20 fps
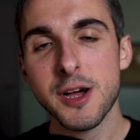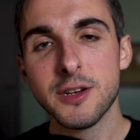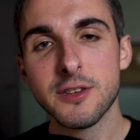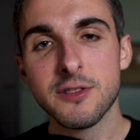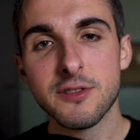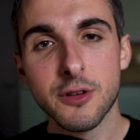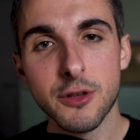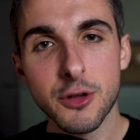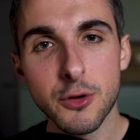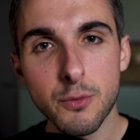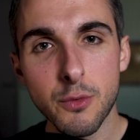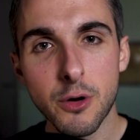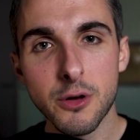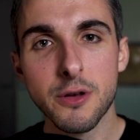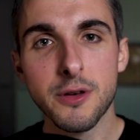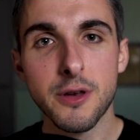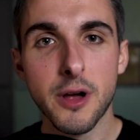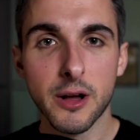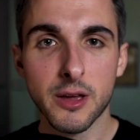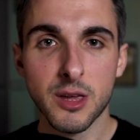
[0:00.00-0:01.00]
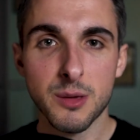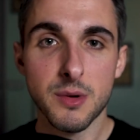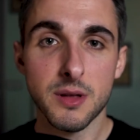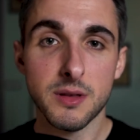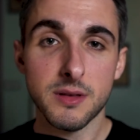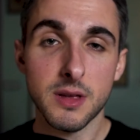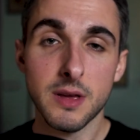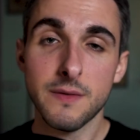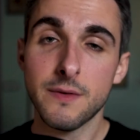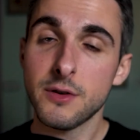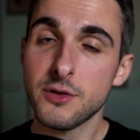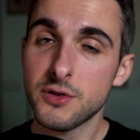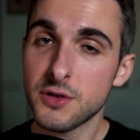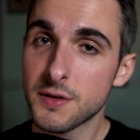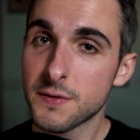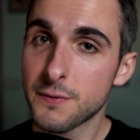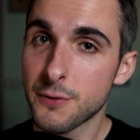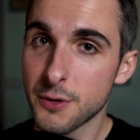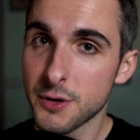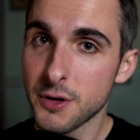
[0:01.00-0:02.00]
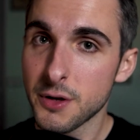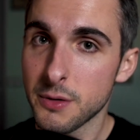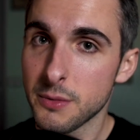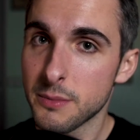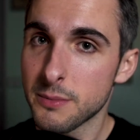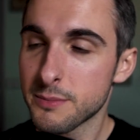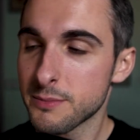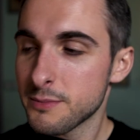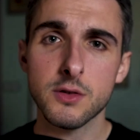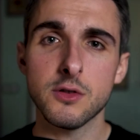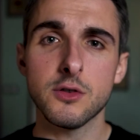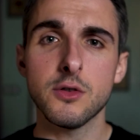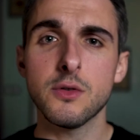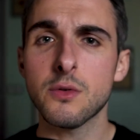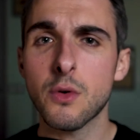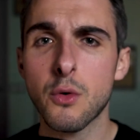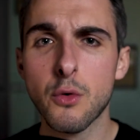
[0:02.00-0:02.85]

So you want to document, even just for you. So don't